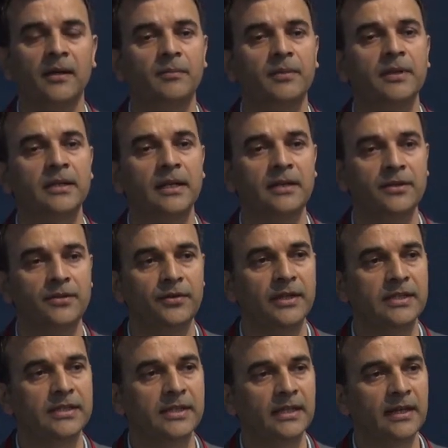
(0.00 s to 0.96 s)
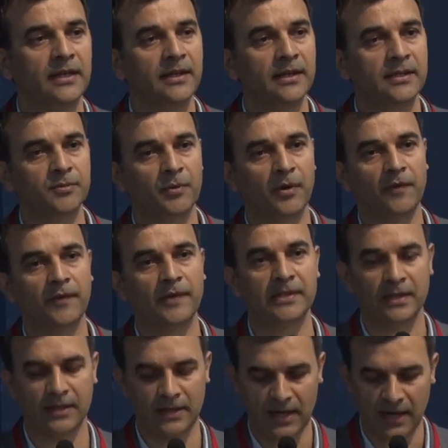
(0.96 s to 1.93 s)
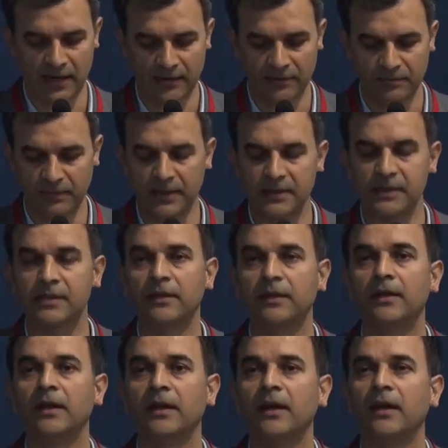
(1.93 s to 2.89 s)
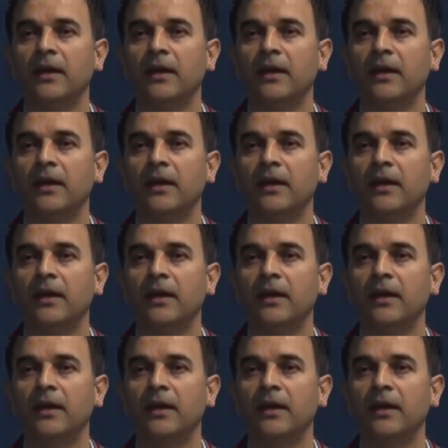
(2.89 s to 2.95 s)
But interestingly, as Professor Nayak mentioned,